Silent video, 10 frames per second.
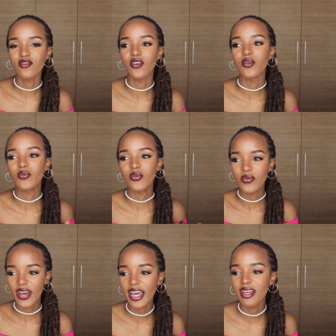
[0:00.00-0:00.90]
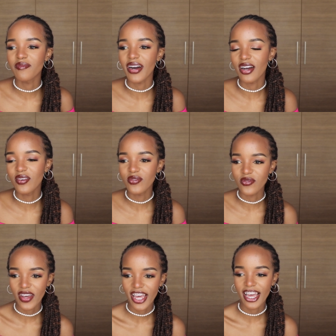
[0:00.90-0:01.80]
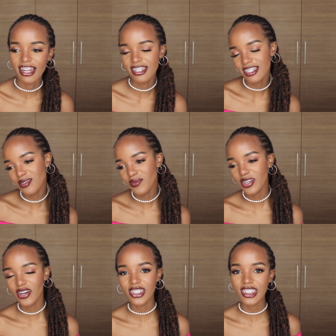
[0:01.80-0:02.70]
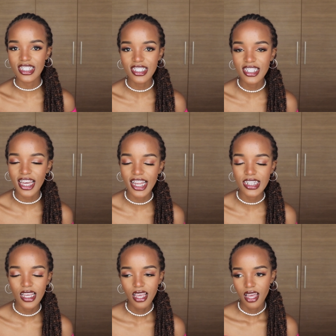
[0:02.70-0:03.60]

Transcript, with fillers: from way back when and she's been consistent.